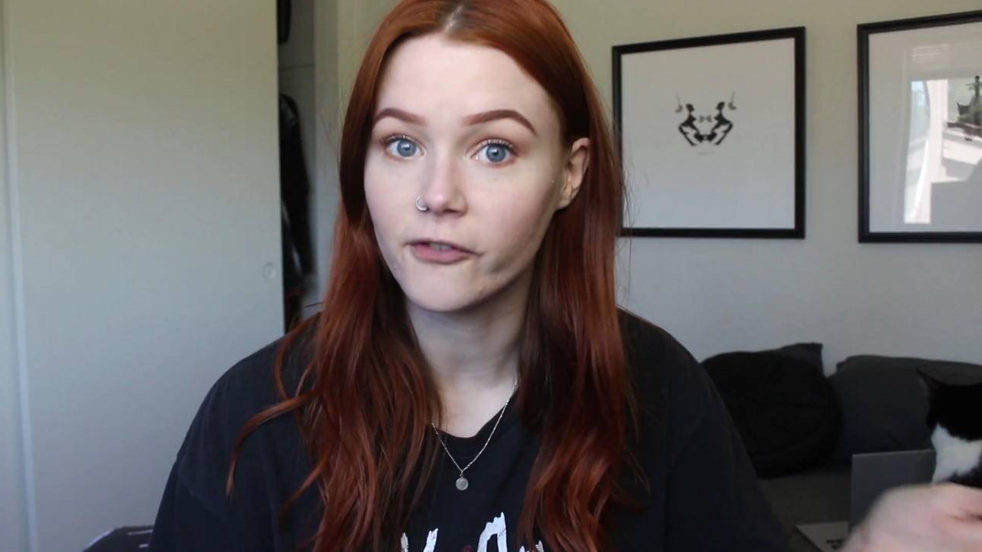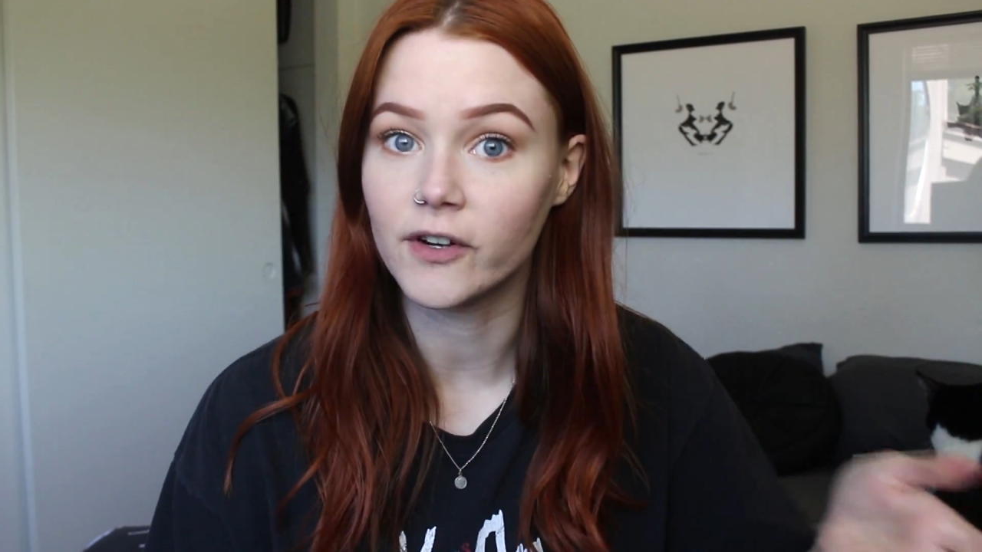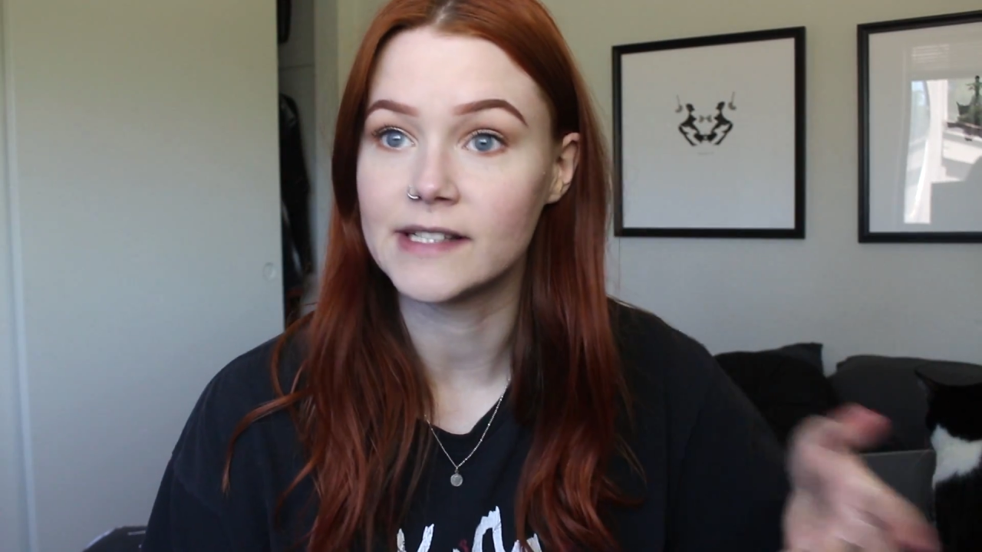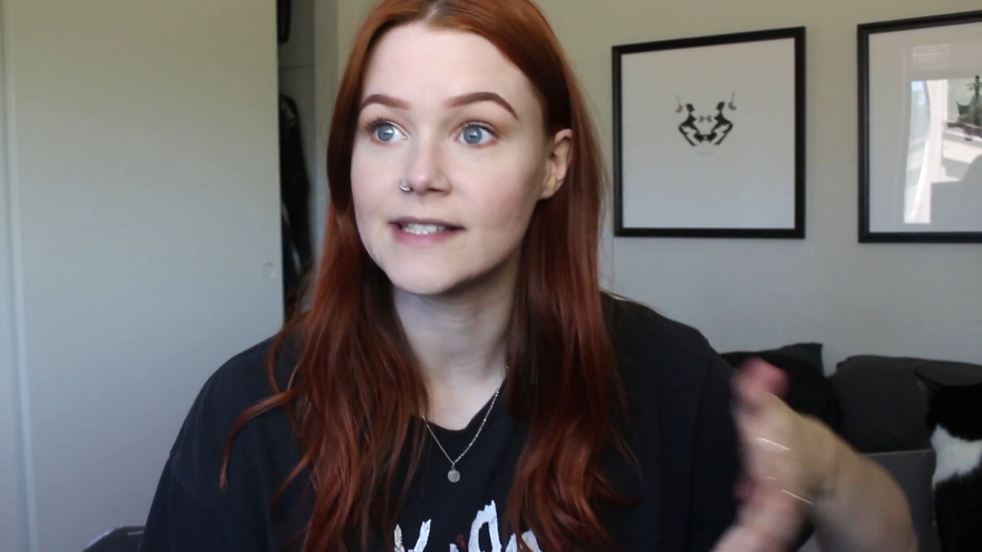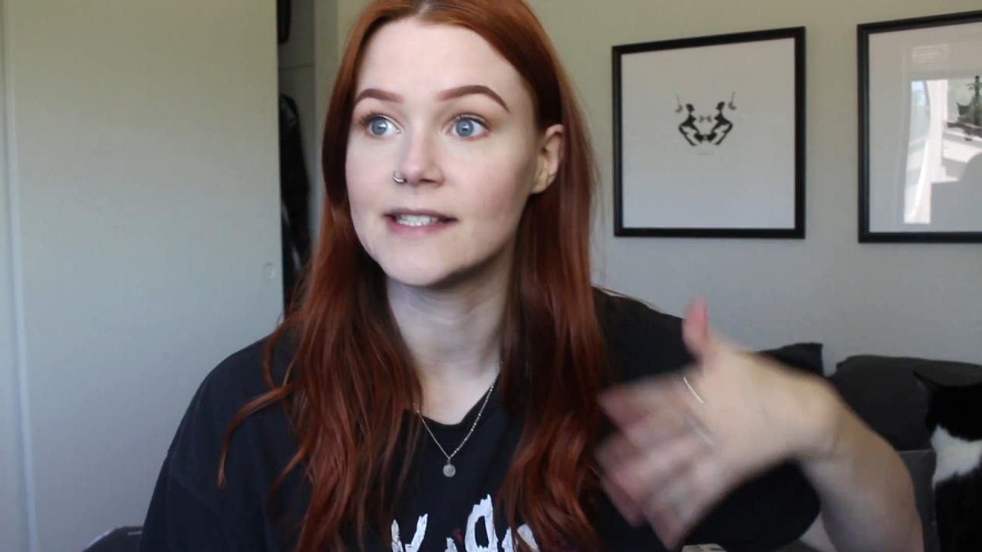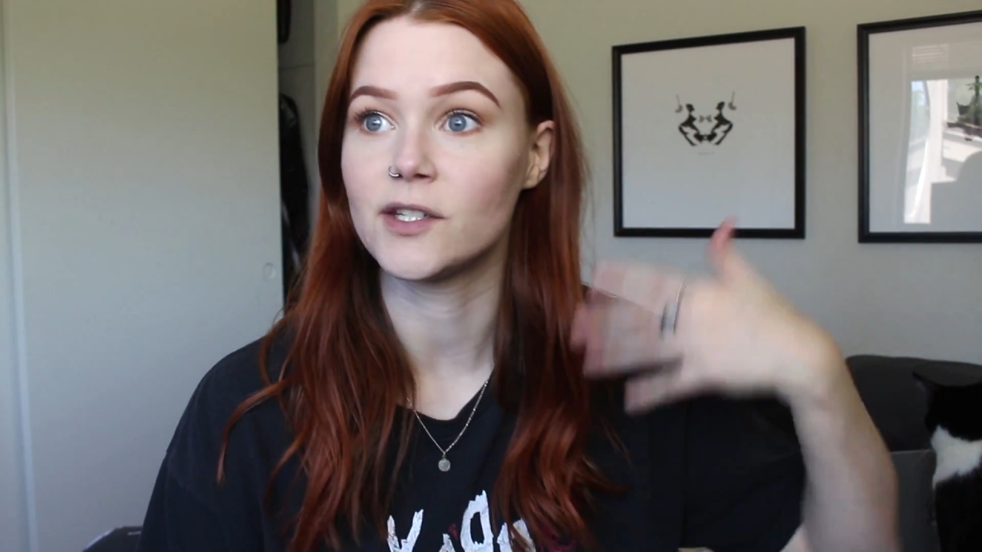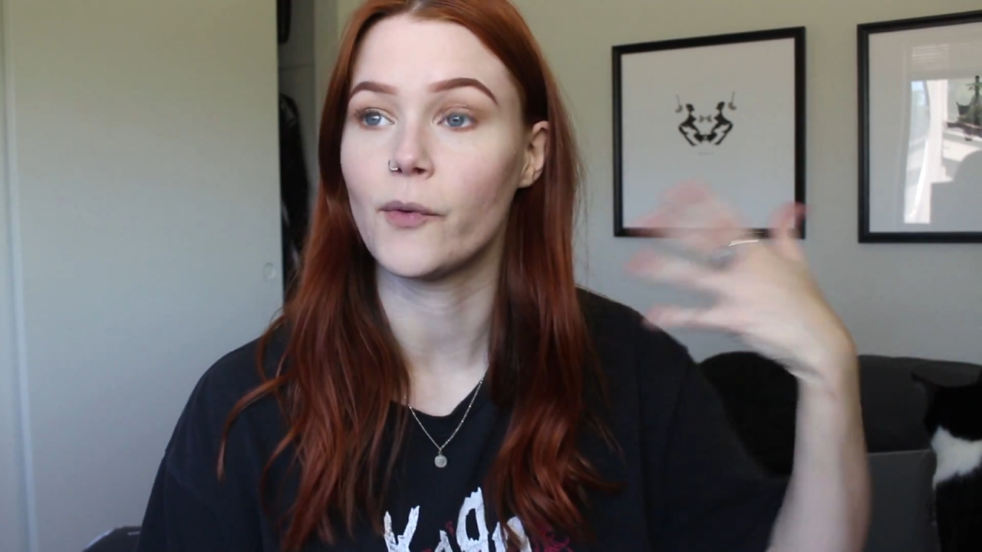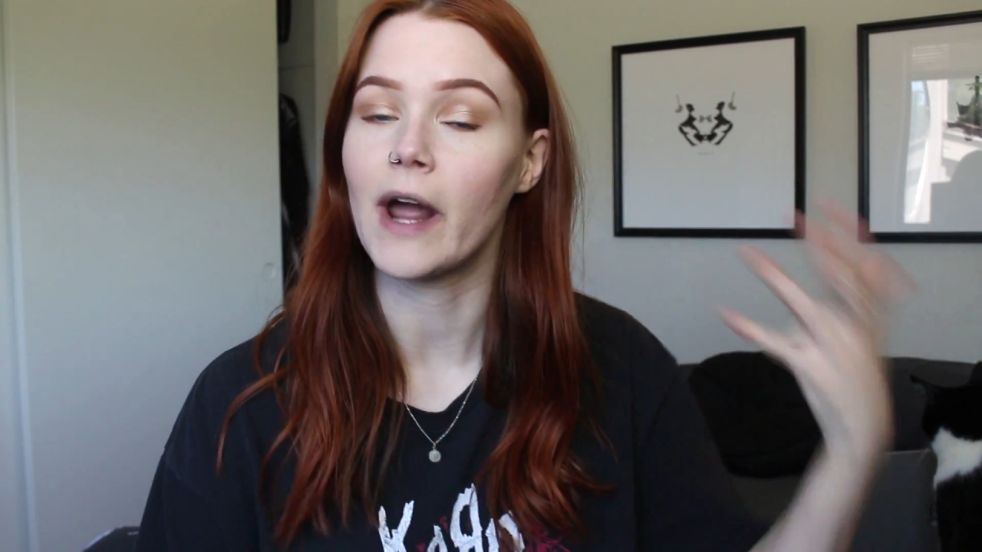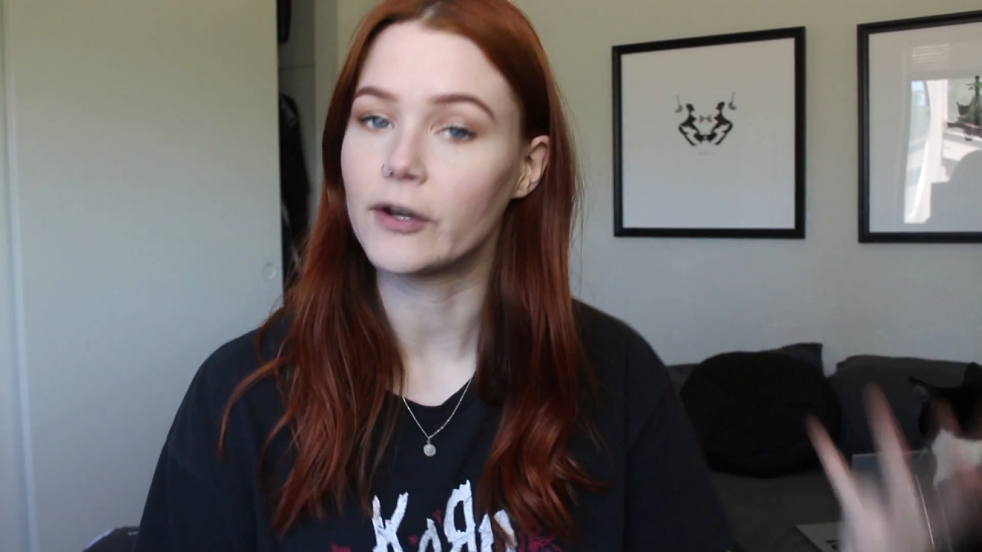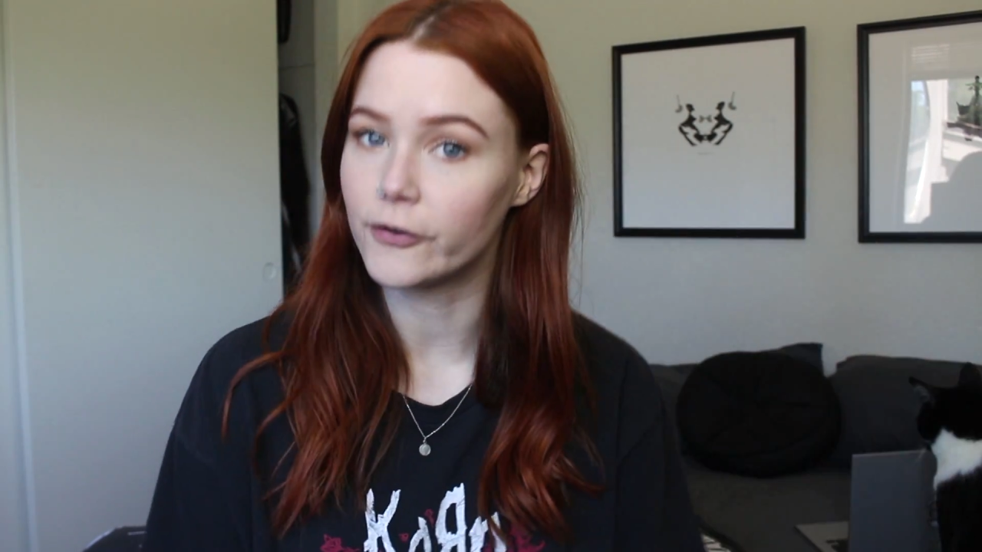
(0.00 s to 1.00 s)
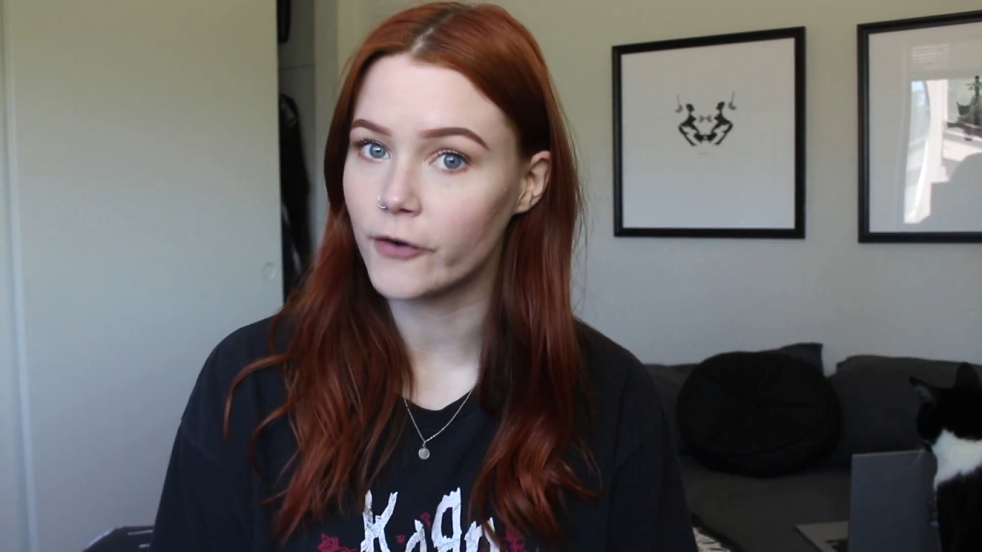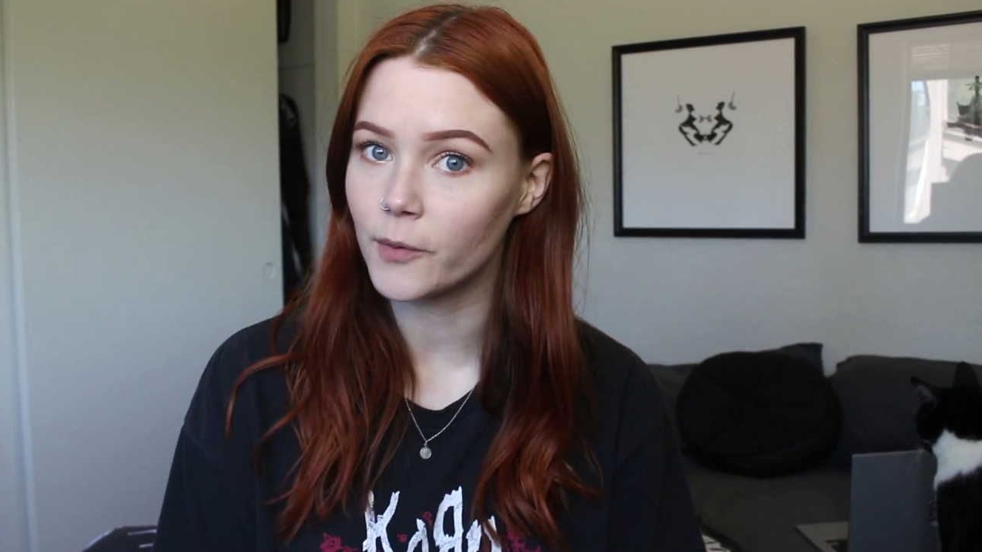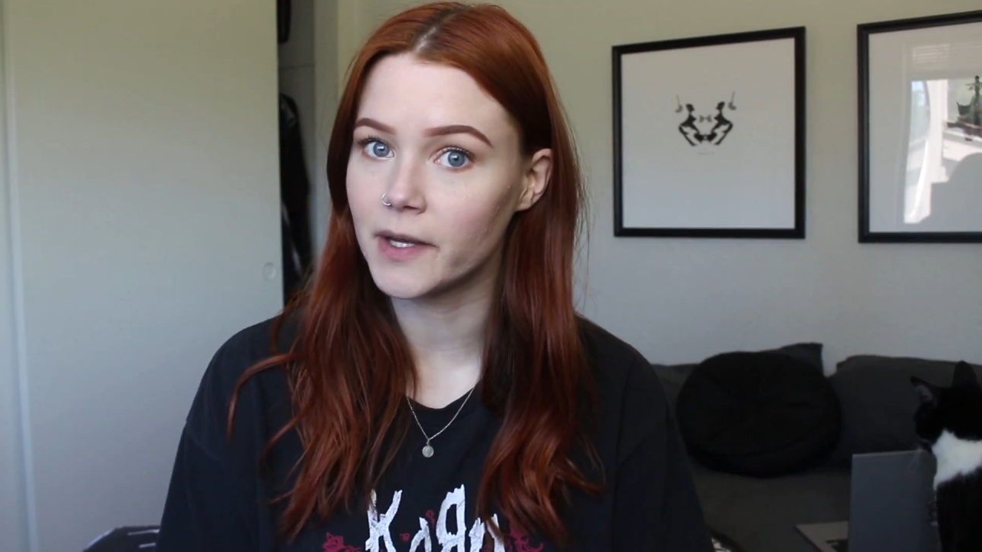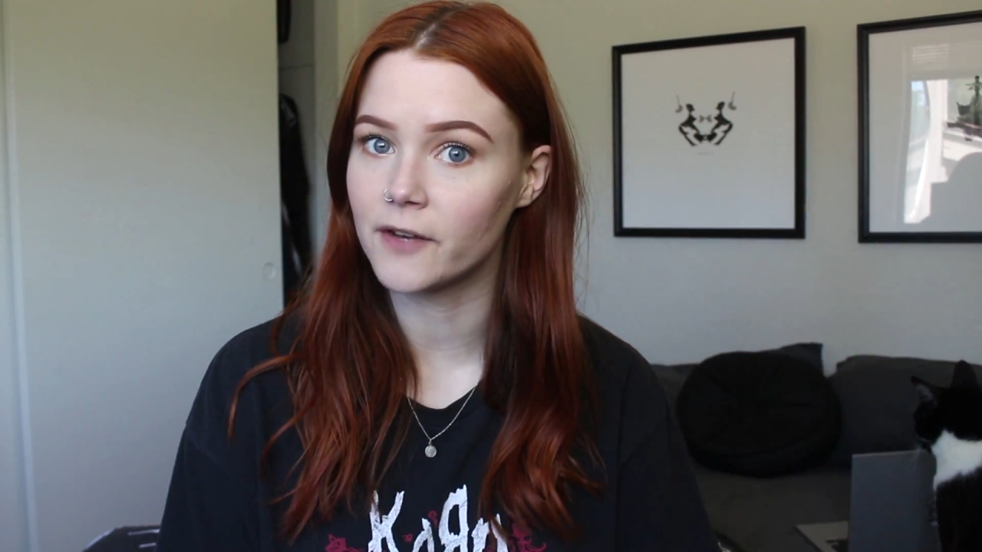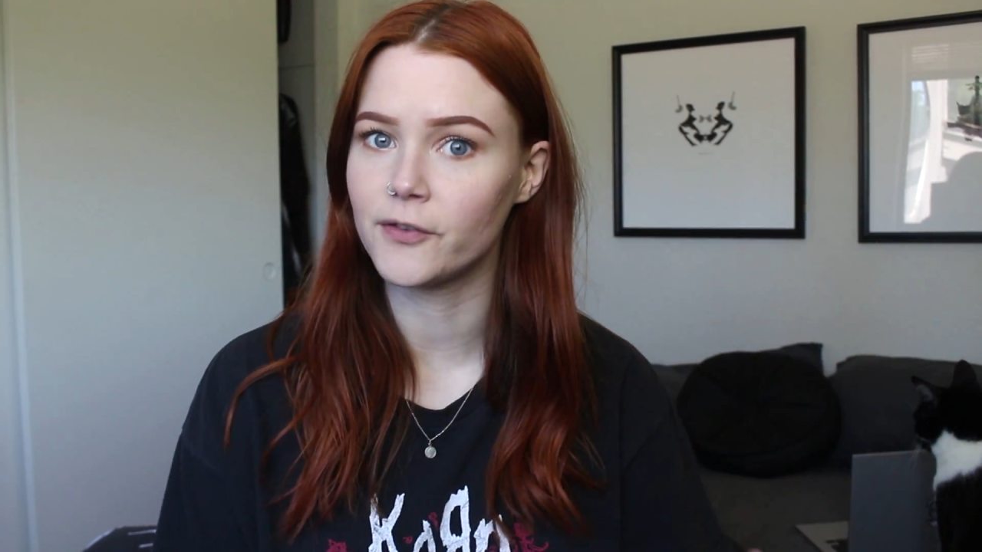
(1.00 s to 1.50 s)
For instance, arachnophobia,